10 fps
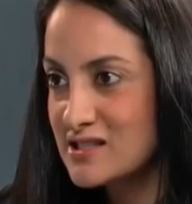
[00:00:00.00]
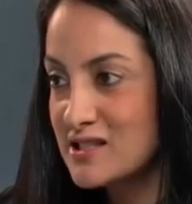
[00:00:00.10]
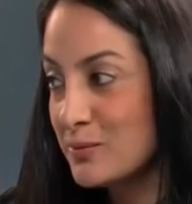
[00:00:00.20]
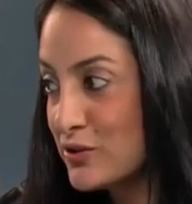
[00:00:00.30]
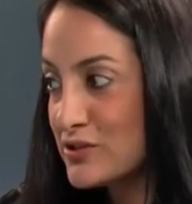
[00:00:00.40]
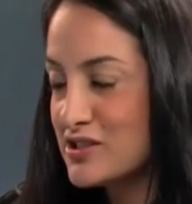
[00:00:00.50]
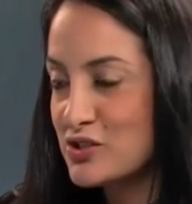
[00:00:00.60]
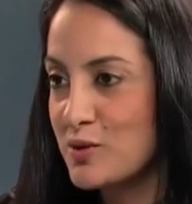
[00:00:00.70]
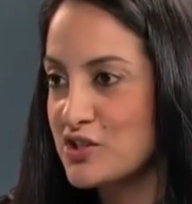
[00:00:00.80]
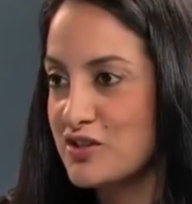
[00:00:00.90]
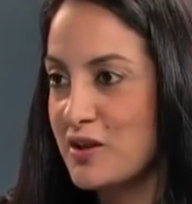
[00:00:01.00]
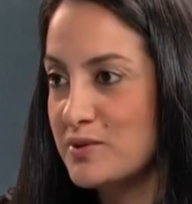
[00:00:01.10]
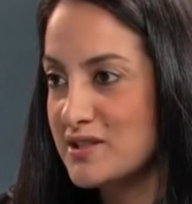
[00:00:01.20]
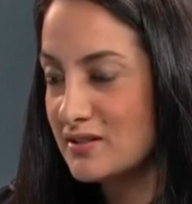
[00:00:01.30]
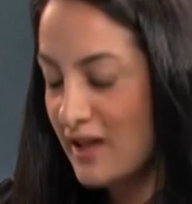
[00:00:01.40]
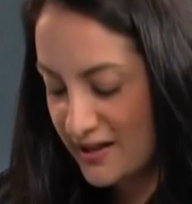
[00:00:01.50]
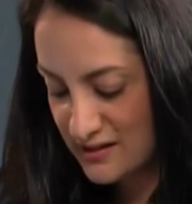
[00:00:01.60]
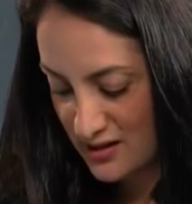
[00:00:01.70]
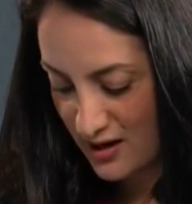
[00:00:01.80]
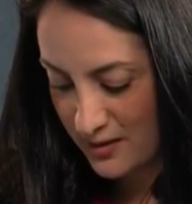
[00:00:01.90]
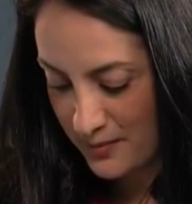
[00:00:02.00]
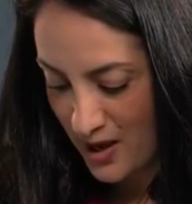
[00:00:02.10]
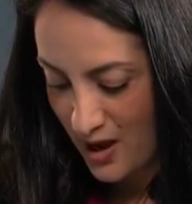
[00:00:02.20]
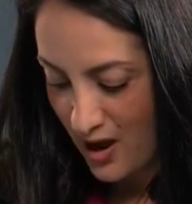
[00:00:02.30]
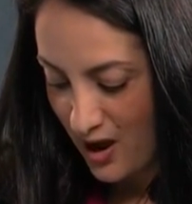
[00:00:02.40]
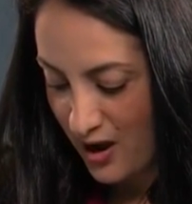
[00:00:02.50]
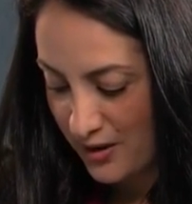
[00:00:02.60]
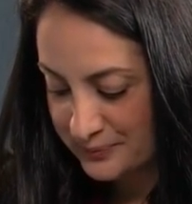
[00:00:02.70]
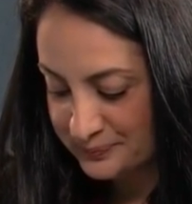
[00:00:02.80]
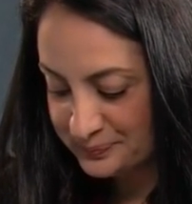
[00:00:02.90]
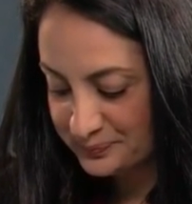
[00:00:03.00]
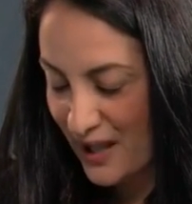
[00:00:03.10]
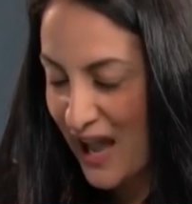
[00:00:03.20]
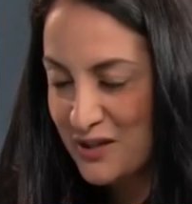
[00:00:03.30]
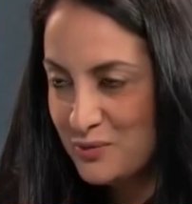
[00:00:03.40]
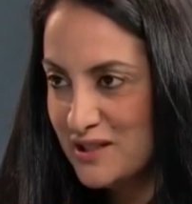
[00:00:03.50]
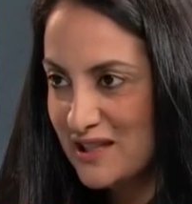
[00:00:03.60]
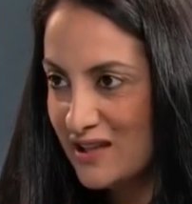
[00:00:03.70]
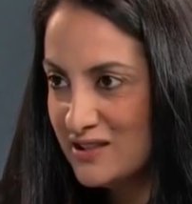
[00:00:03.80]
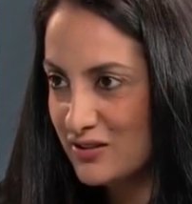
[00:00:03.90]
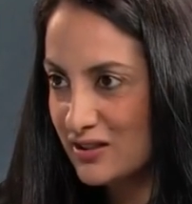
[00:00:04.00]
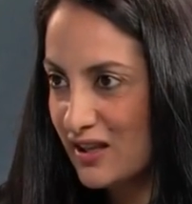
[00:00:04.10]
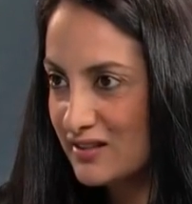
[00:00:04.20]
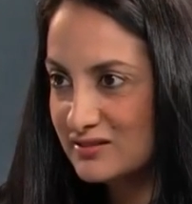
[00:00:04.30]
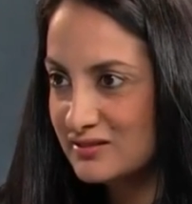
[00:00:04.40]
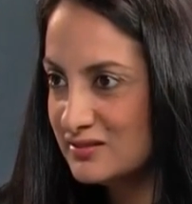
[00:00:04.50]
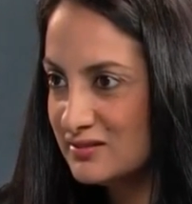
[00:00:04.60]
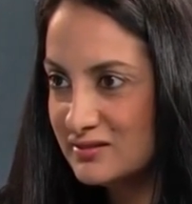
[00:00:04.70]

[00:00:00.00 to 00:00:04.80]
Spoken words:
the similar situation that we did last time. How did we get here again?